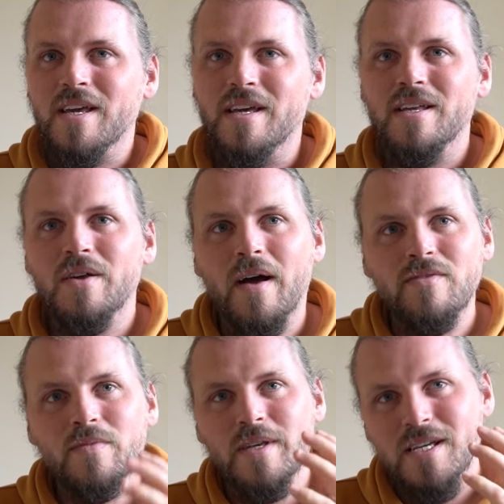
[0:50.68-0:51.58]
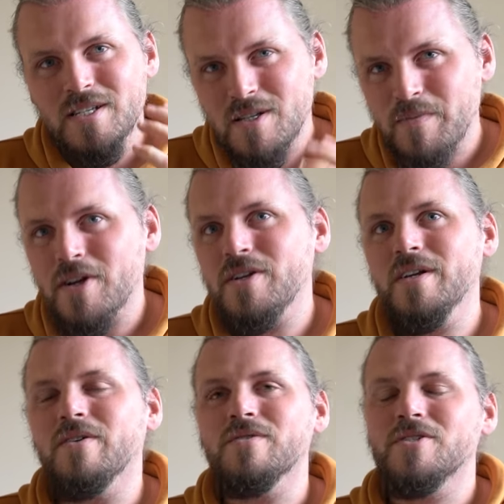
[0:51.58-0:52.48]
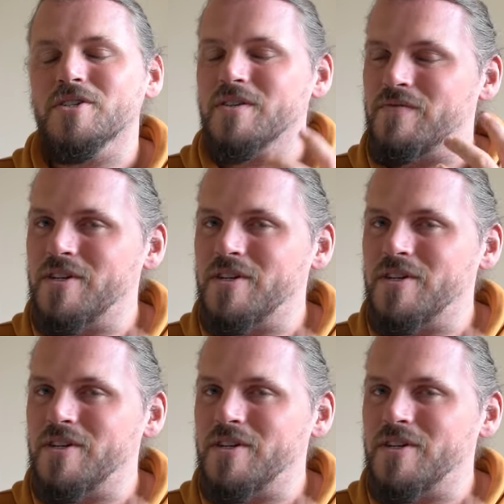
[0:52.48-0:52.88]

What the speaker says: here, you have to be especially conscious of